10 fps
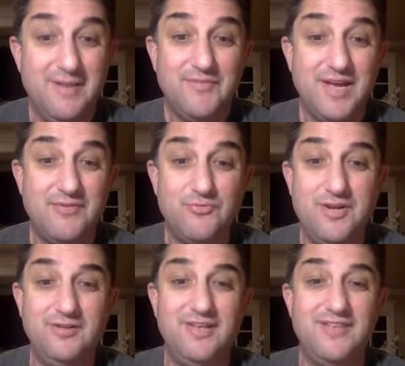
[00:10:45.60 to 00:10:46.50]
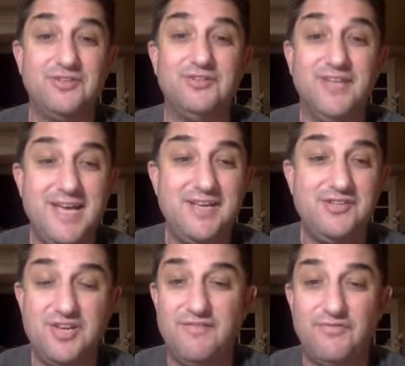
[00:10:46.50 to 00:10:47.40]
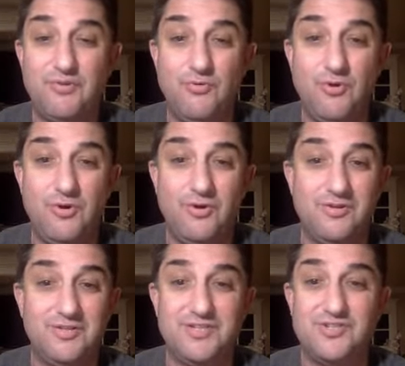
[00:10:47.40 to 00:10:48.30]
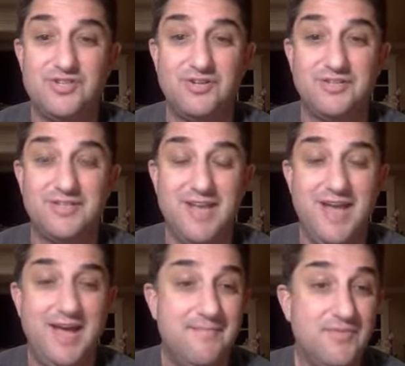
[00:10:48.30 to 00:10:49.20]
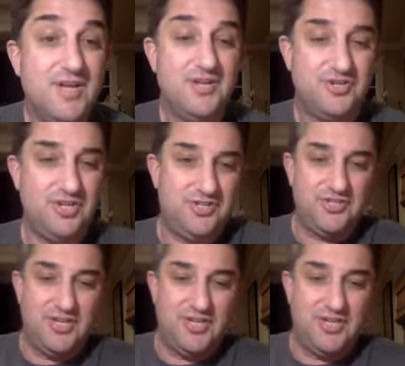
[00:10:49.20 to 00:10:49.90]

And really, the legacy of the world is still today. Just as an